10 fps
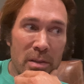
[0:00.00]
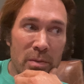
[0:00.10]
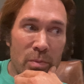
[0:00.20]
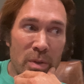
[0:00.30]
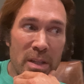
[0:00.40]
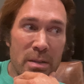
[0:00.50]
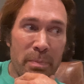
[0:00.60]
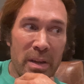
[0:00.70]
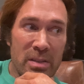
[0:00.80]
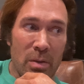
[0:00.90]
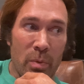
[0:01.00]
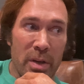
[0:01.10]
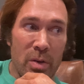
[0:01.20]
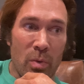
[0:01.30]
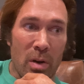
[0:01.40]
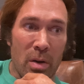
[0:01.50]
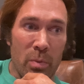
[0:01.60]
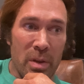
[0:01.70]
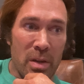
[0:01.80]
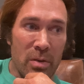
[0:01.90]
really depends on where you are
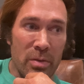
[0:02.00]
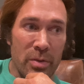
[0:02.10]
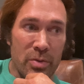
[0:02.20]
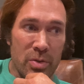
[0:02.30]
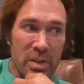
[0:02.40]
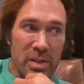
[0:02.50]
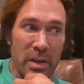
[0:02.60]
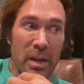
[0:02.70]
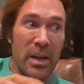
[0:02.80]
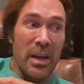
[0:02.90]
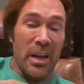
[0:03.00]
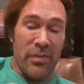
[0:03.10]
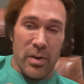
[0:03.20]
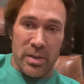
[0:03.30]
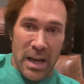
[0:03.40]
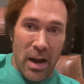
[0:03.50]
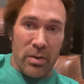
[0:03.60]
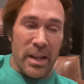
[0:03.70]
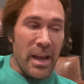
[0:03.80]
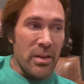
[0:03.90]
with your nutrition. If you're
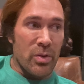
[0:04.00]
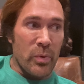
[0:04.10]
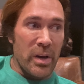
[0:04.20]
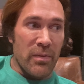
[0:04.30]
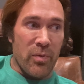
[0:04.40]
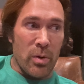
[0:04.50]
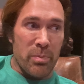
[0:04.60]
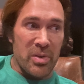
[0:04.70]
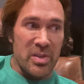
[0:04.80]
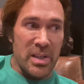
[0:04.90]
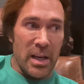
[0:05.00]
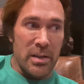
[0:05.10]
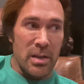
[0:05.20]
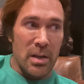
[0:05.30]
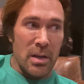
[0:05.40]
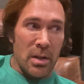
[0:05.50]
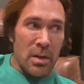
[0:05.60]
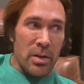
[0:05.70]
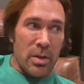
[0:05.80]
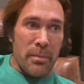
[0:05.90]
down to that 3 to 4%,
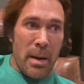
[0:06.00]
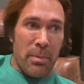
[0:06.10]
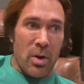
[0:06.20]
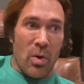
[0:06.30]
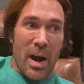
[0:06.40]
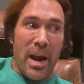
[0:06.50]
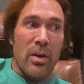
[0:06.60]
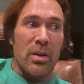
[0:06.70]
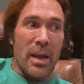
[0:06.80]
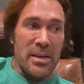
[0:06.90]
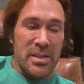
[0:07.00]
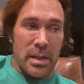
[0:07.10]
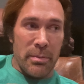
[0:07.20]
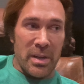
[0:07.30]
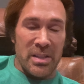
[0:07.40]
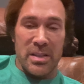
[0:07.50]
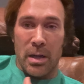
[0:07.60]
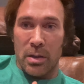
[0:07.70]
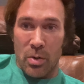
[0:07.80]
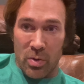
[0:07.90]
you can maybe go higher glycemic instead
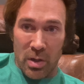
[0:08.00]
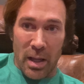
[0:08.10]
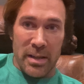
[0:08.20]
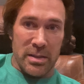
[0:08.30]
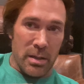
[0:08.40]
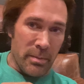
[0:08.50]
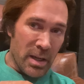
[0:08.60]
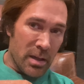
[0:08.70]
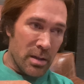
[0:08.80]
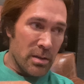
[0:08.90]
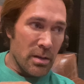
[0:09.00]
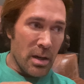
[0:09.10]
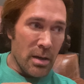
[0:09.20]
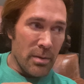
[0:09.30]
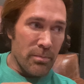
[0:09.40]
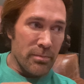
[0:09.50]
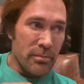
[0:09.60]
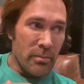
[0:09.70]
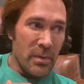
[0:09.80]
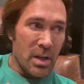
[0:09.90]
of lower glycemic um,
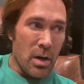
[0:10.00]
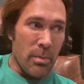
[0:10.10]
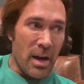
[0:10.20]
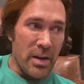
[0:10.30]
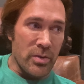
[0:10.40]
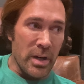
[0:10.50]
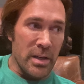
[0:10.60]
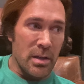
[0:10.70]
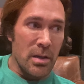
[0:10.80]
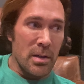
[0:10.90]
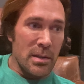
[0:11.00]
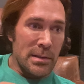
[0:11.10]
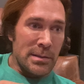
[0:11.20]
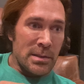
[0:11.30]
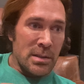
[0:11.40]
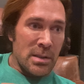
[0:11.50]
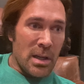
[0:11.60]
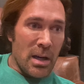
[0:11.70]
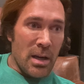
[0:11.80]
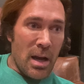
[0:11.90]
carbohydrate
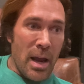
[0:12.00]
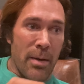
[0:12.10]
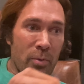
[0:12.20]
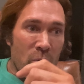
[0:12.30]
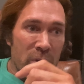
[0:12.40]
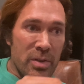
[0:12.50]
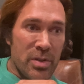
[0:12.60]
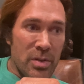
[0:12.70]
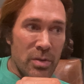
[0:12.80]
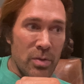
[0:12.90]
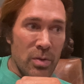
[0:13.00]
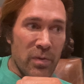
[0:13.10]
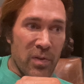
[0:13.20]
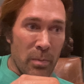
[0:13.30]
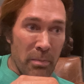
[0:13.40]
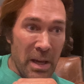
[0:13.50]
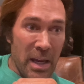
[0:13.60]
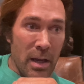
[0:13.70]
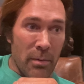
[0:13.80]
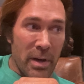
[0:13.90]
uh, I am going to, for
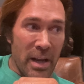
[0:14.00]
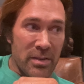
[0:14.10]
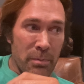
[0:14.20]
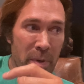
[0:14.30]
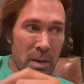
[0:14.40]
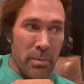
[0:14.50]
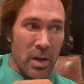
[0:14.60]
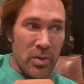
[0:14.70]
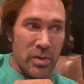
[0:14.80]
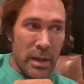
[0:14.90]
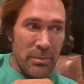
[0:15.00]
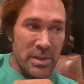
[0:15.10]
me, I'm going to have some peanut butter and jam